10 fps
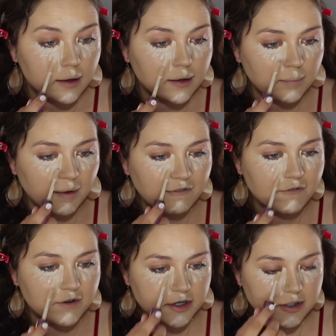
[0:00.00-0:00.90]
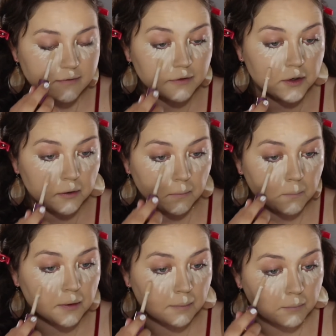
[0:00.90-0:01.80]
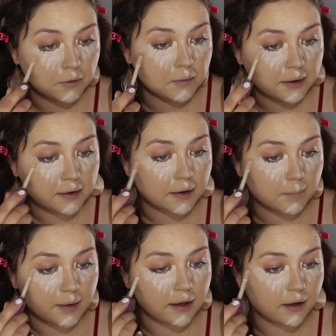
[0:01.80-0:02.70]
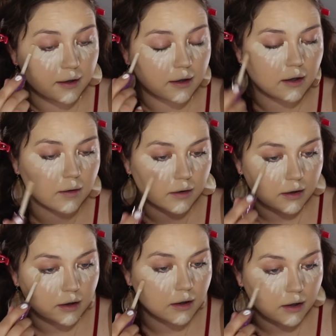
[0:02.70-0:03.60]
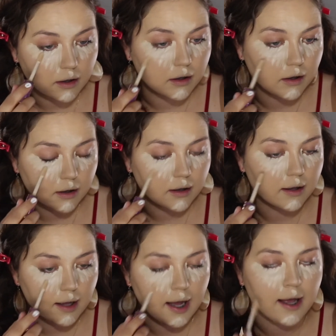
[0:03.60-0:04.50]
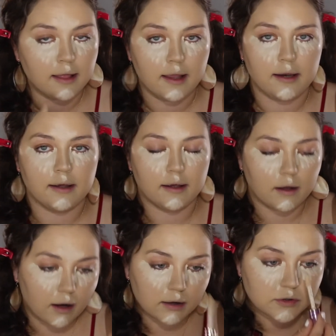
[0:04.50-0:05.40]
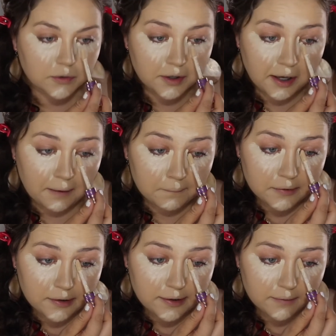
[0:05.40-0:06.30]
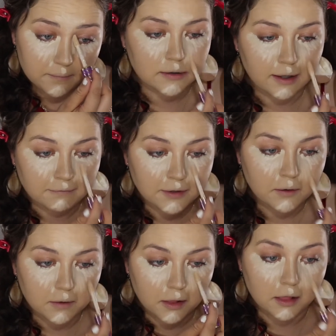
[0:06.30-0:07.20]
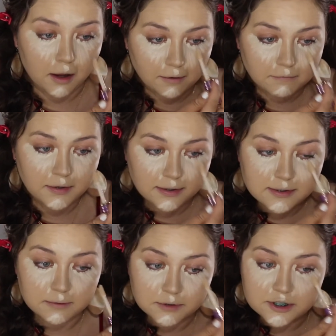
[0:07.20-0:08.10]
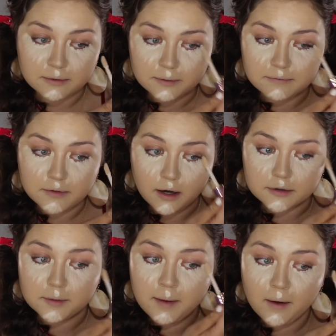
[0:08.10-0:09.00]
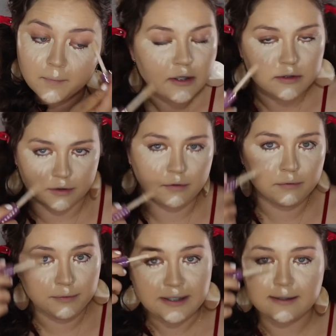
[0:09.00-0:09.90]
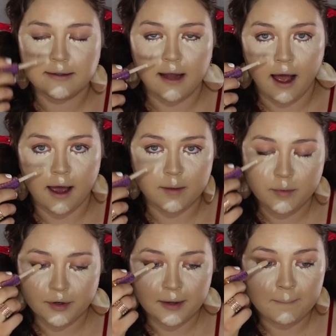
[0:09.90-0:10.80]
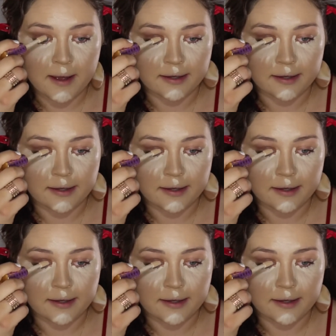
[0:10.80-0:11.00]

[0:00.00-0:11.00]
In my first video, when I'm doing like my highlighting and contouring, I really left out a lot of things I wish I would have talked about. So the reason I bring my